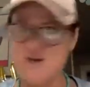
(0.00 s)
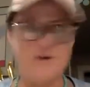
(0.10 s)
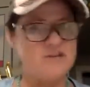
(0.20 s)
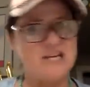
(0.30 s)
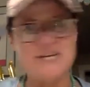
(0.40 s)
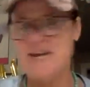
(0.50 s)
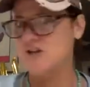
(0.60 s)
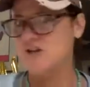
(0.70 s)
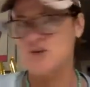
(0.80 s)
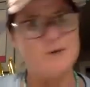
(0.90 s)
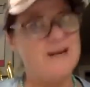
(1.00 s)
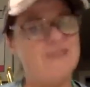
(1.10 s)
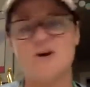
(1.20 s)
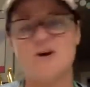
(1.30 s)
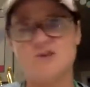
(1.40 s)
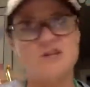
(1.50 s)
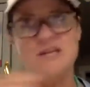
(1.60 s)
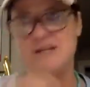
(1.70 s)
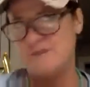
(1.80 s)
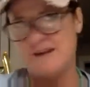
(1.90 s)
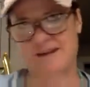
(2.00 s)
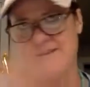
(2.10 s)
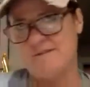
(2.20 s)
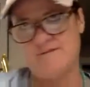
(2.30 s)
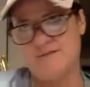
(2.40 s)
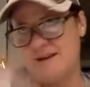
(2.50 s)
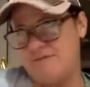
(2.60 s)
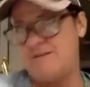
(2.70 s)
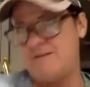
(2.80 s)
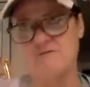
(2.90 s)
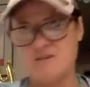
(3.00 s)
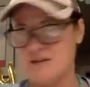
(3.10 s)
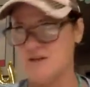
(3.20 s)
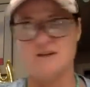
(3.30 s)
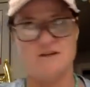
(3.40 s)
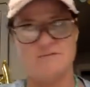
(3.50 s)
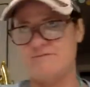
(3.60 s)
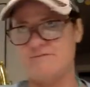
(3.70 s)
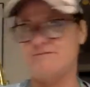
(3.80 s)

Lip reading: you know, teenagers, whatever, like 15 to